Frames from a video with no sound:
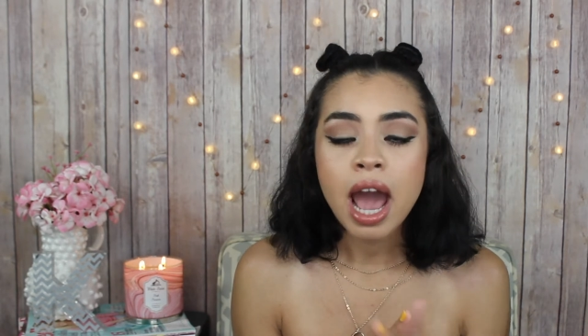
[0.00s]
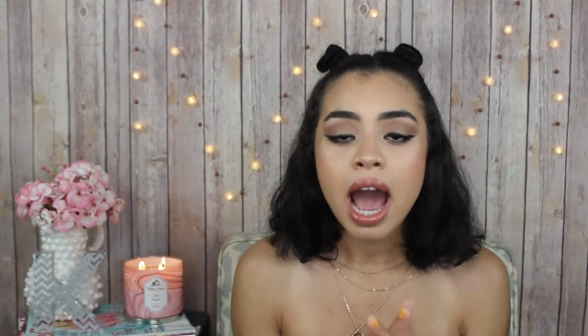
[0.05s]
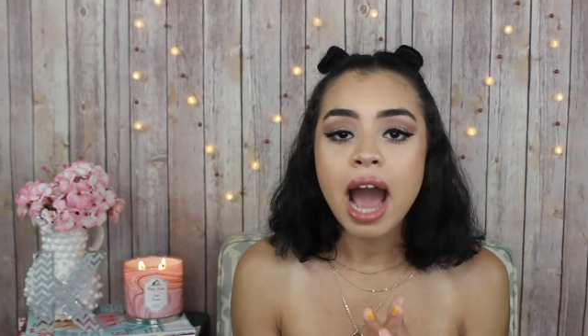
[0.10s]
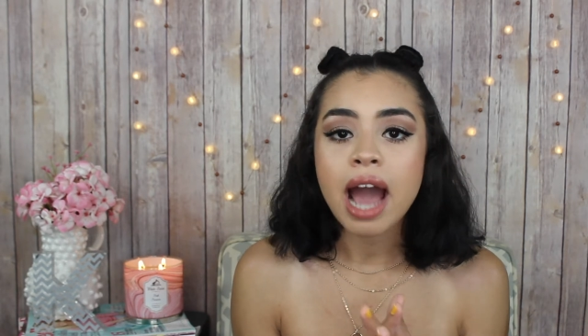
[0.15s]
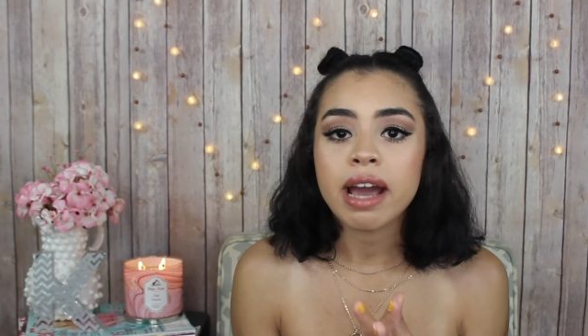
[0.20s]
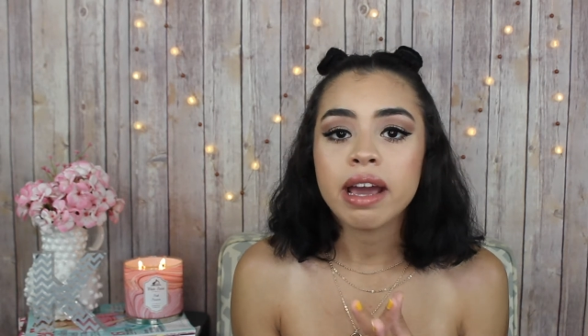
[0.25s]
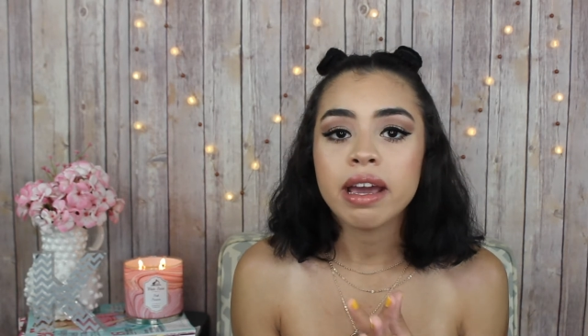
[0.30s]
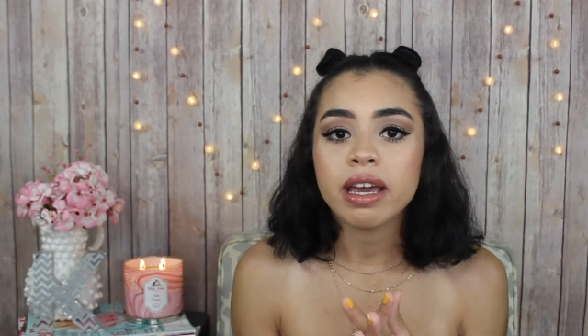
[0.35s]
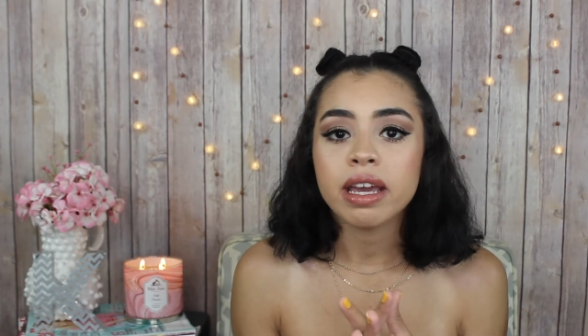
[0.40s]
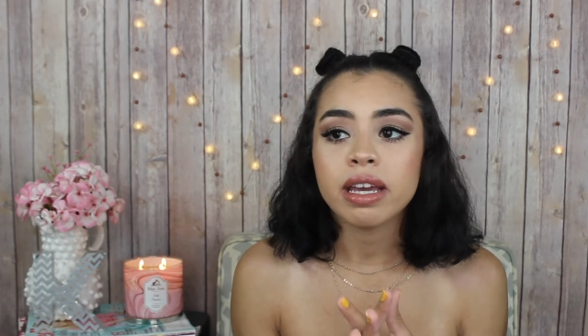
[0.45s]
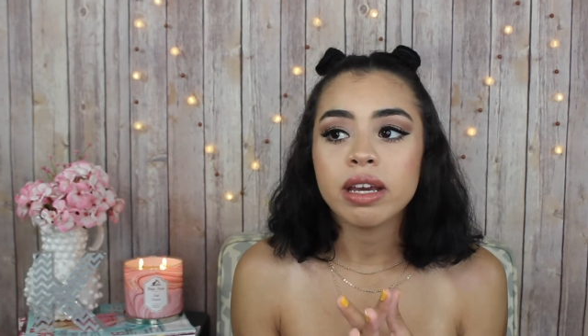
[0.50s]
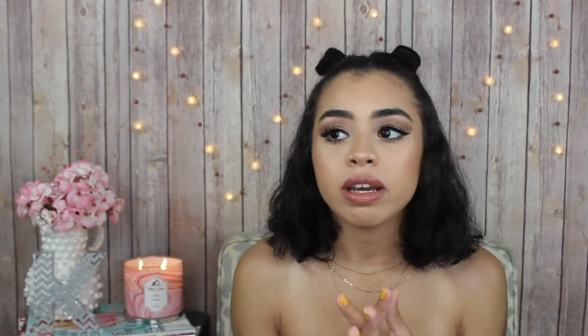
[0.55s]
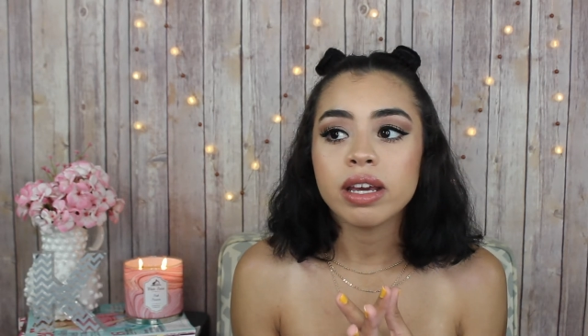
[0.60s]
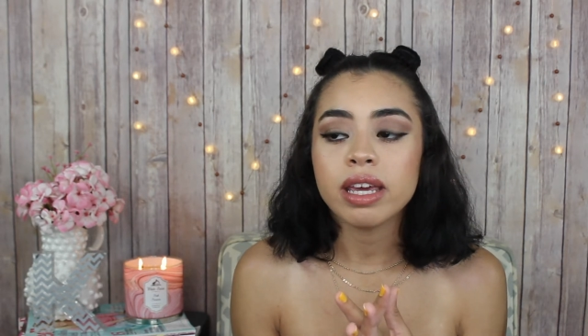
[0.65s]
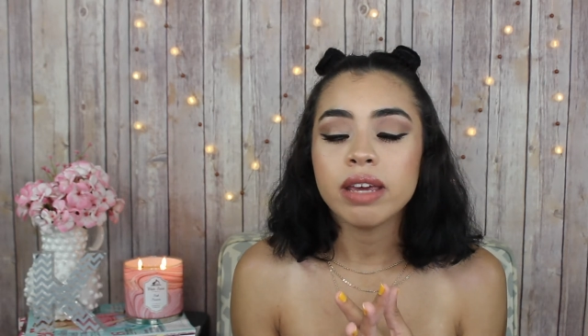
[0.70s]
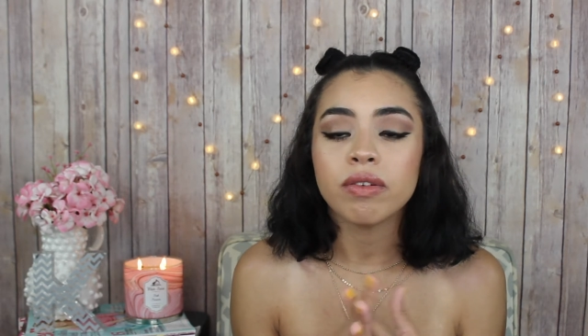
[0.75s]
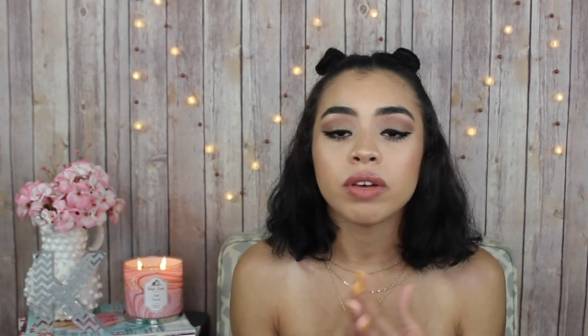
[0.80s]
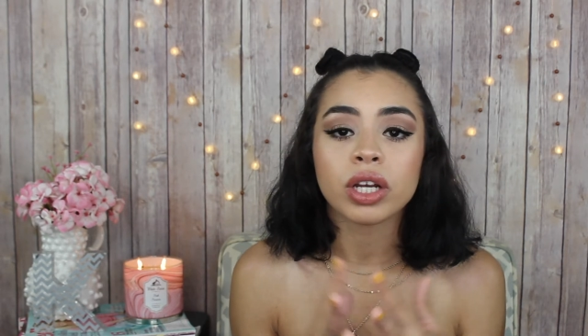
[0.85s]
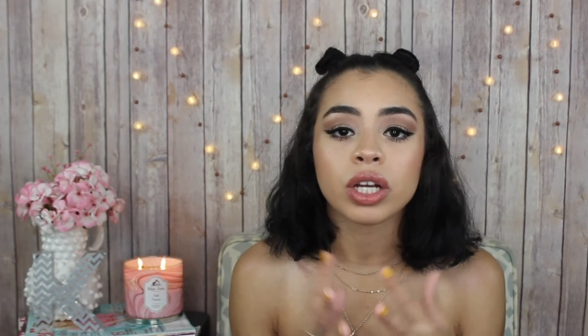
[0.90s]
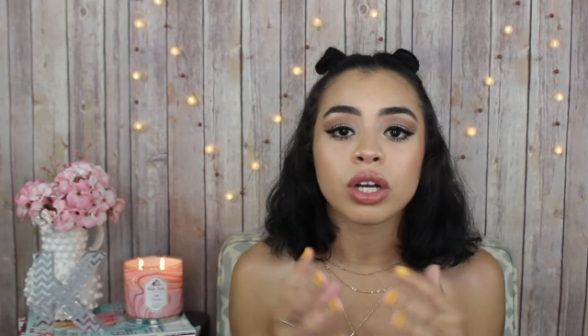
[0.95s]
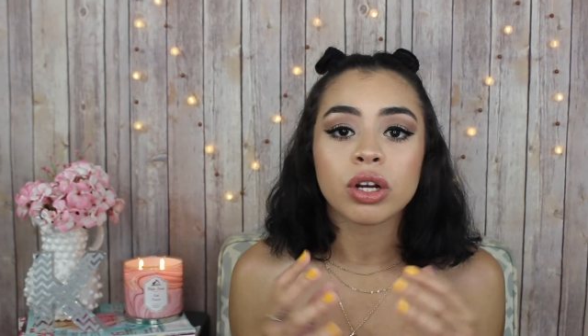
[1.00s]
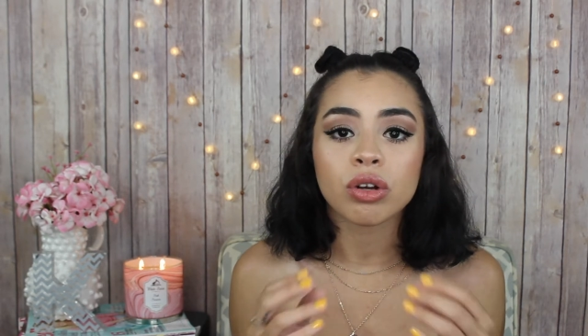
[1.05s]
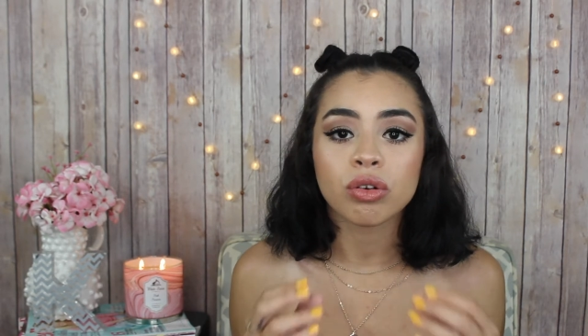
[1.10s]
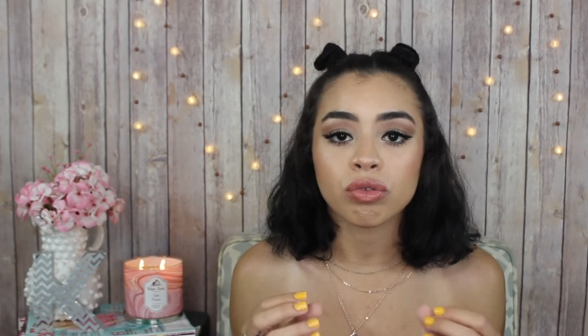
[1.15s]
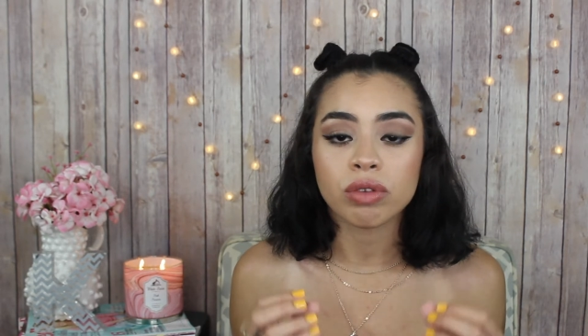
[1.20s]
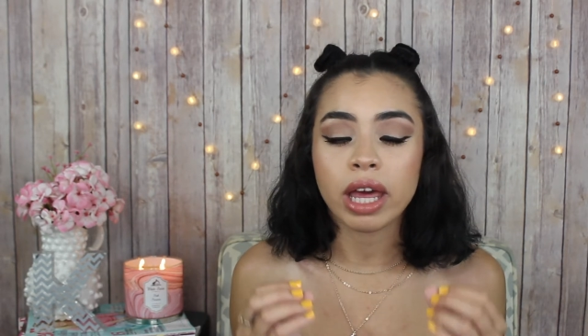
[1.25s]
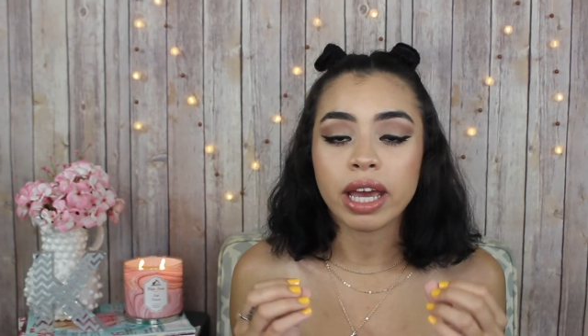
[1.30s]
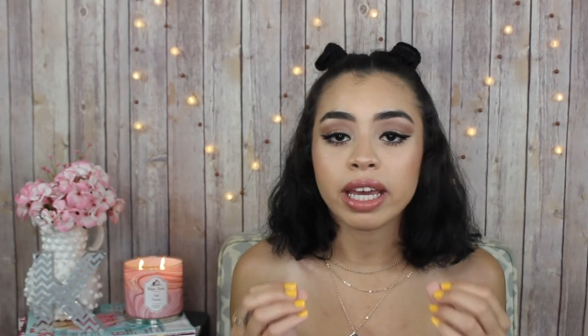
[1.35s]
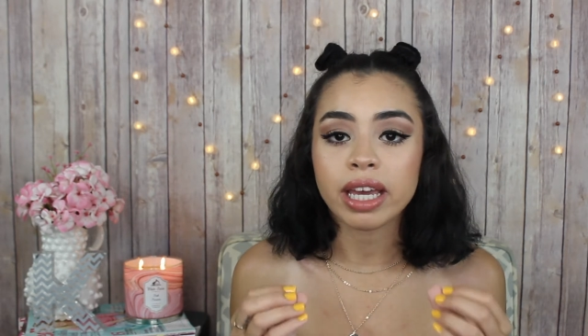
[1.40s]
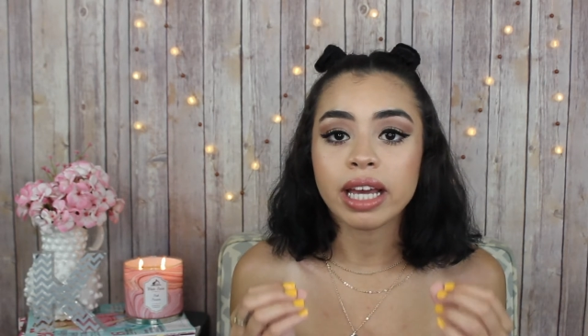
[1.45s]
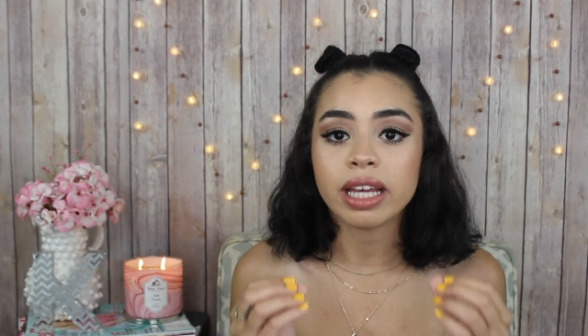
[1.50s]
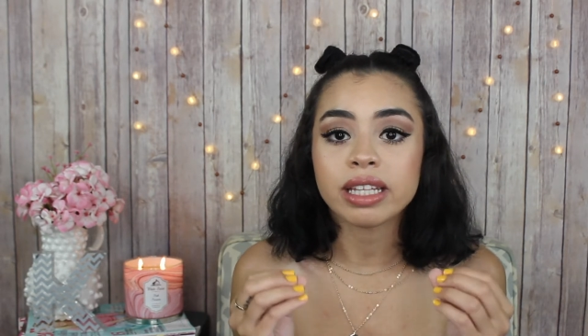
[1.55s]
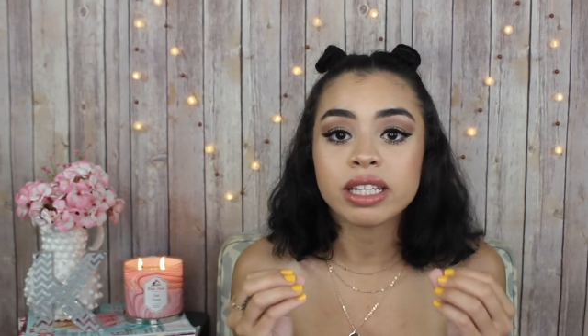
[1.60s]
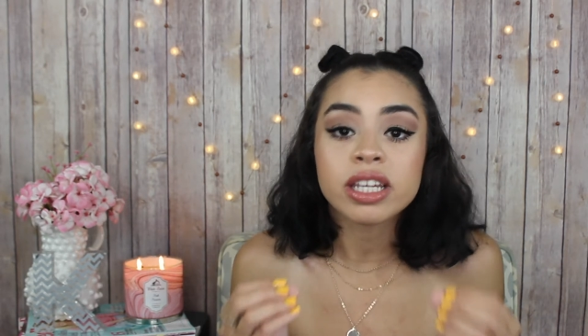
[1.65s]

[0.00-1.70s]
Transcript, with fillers: I even like